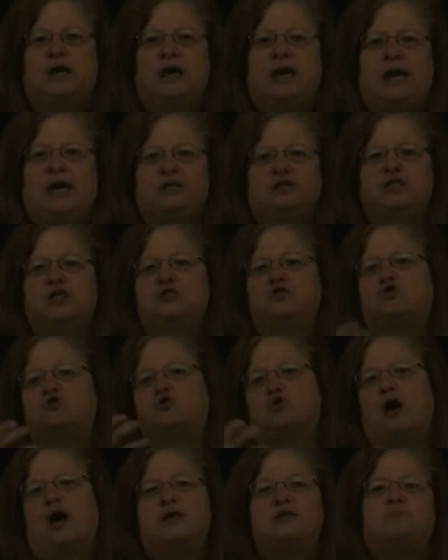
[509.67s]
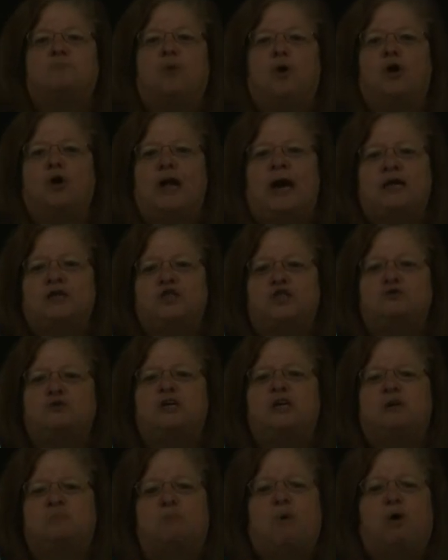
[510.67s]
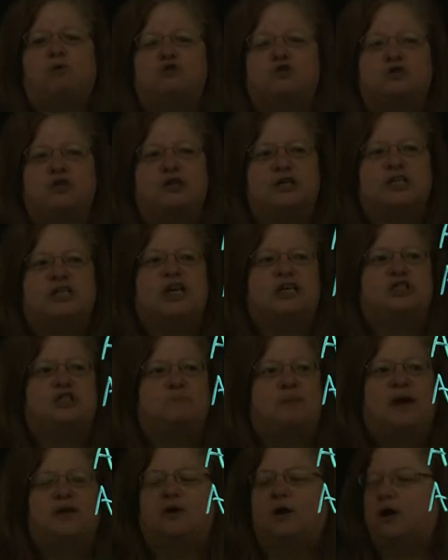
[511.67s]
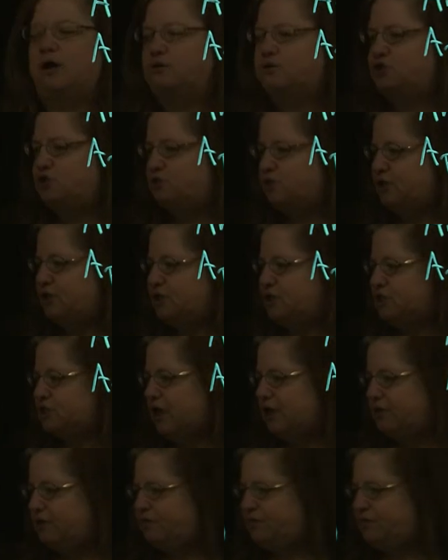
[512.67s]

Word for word: and just trying to pull at you emotionally, get you by the heartstrings kind